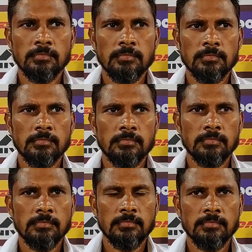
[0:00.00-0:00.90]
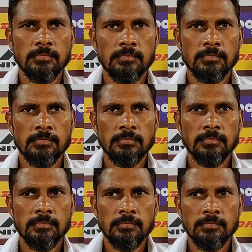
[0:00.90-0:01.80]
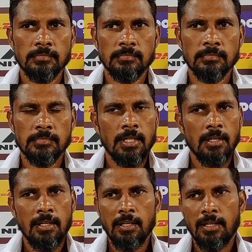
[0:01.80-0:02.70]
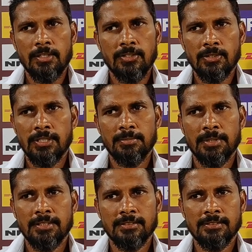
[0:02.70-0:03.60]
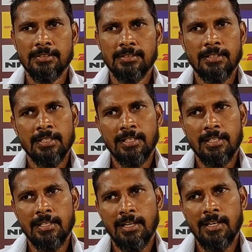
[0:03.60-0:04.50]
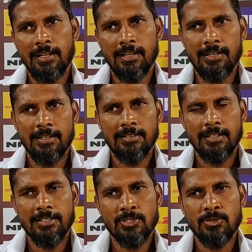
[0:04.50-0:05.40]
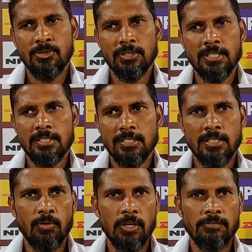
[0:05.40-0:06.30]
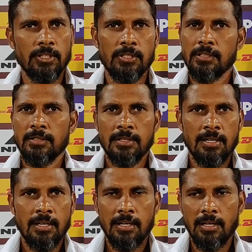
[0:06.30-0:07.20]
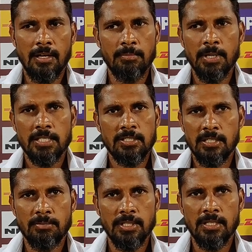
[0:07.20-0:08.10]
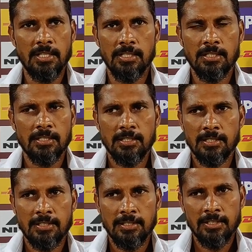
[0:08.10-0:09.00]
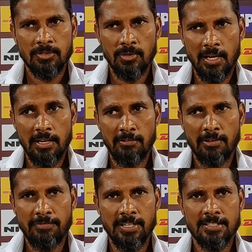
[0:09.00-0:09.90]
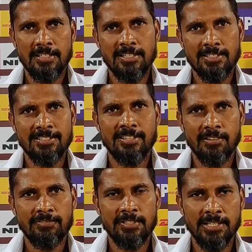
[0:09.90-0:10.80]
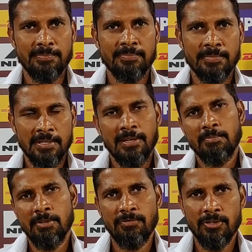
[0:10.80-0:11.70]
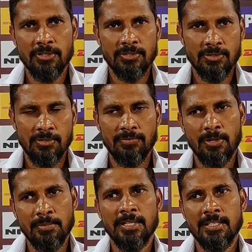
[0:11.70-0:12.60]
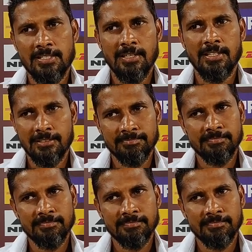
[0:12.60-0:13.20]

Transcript: got any tougher against such a top team? No, I mean, uh, as you know, this is the one of the uh, best team in the league. So I never faced this tough team before. So for me, it's like,